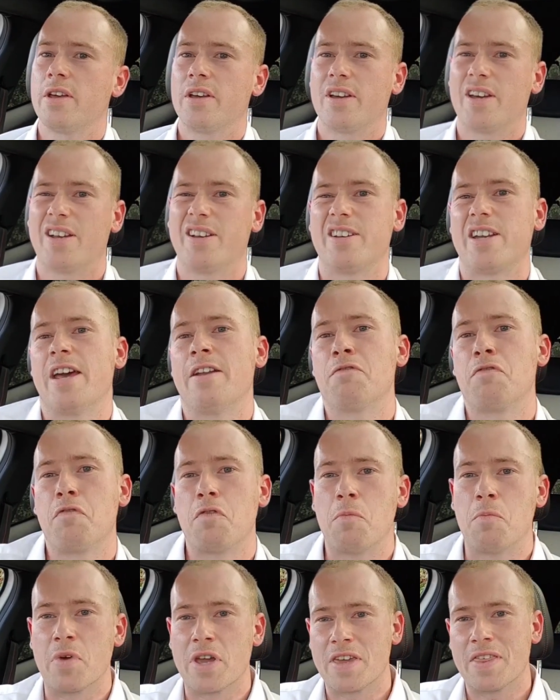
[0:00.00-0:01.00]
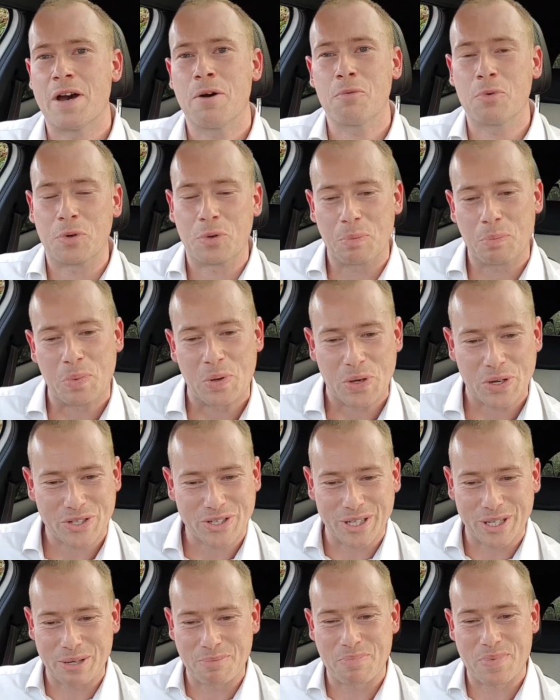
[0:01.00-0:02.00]
And for me, that wouldn't
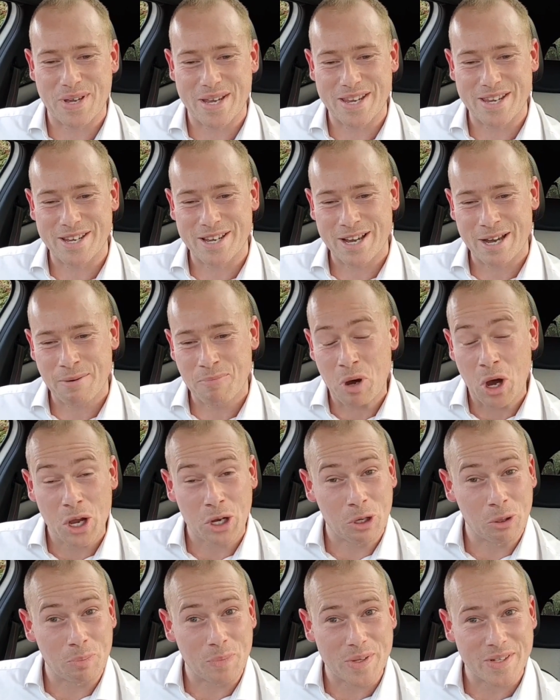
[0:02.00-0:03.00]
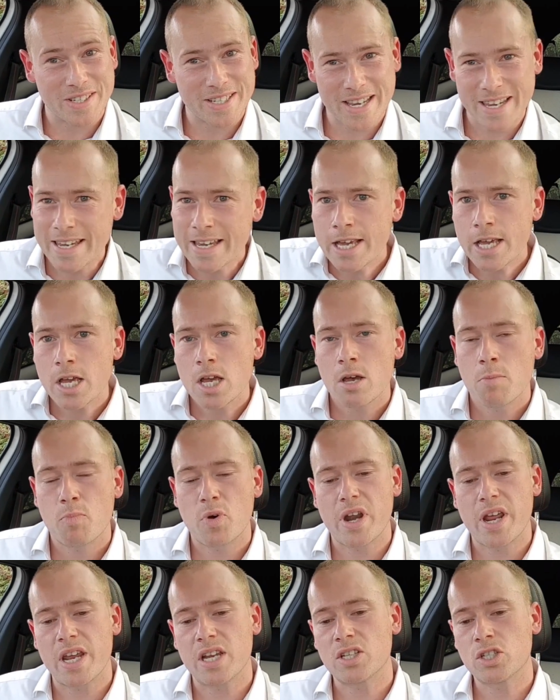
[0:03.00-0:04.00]
personally be my cup of tea.
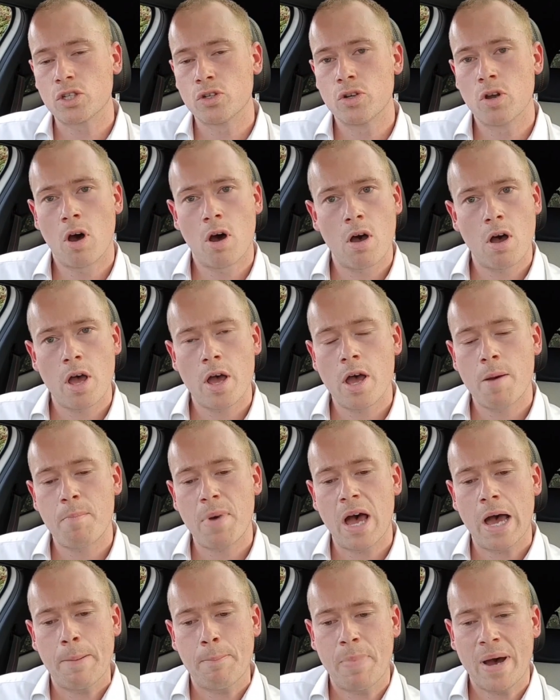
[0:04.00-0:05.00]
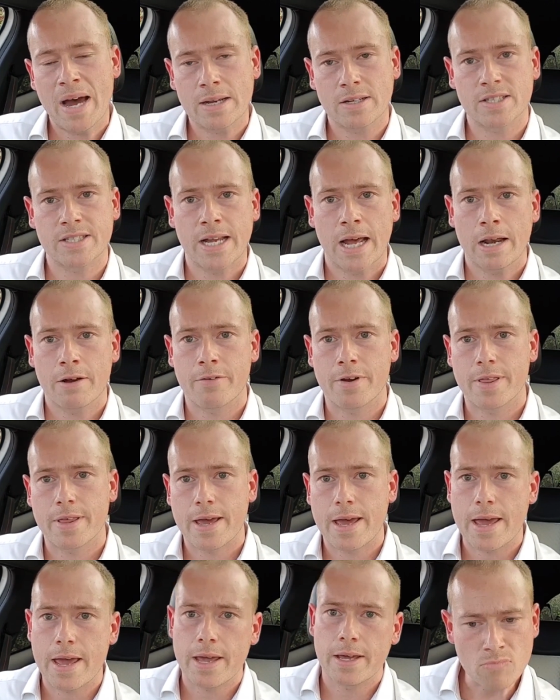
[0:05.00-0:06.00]
But it's not a bad salary
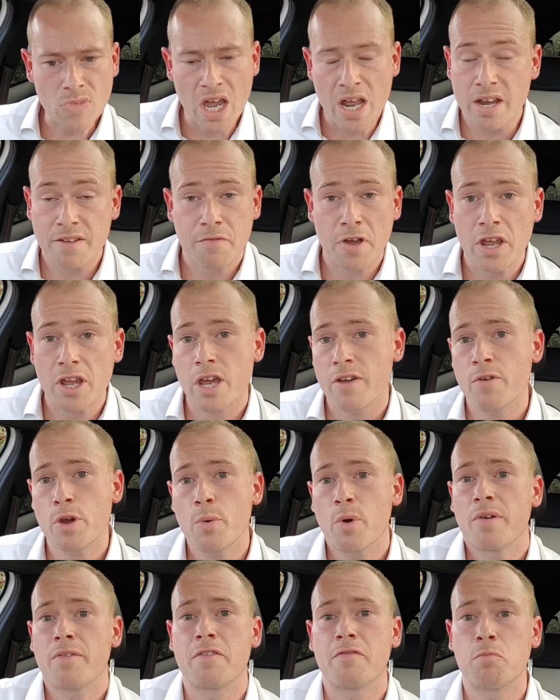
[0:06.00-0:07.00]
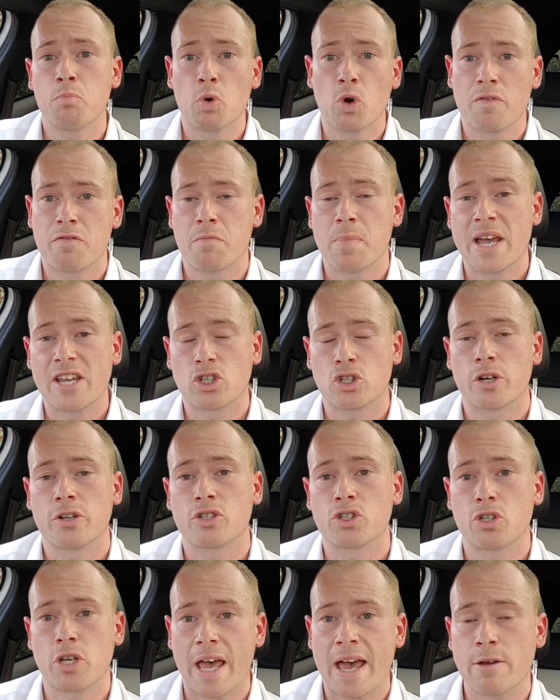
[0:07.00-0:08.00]
there. And if you want more information on
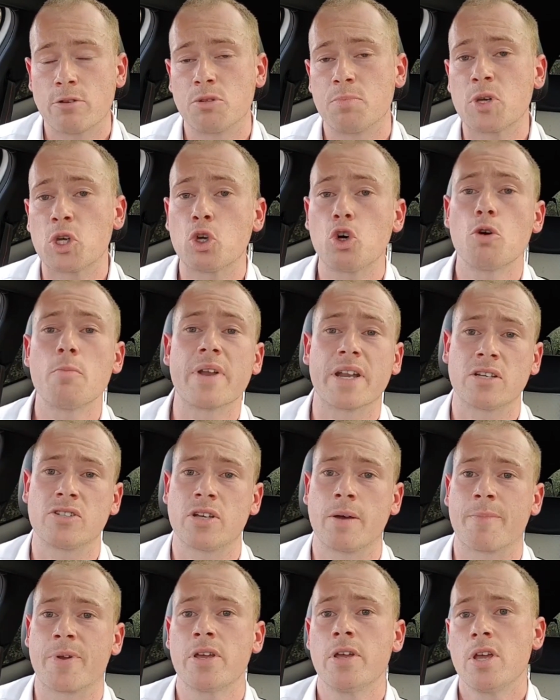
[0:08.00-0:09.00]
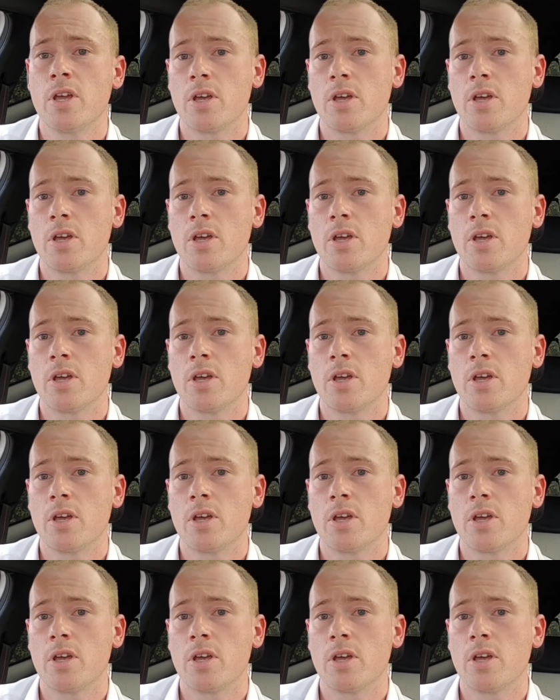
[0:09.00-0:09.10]
how to become an examiner,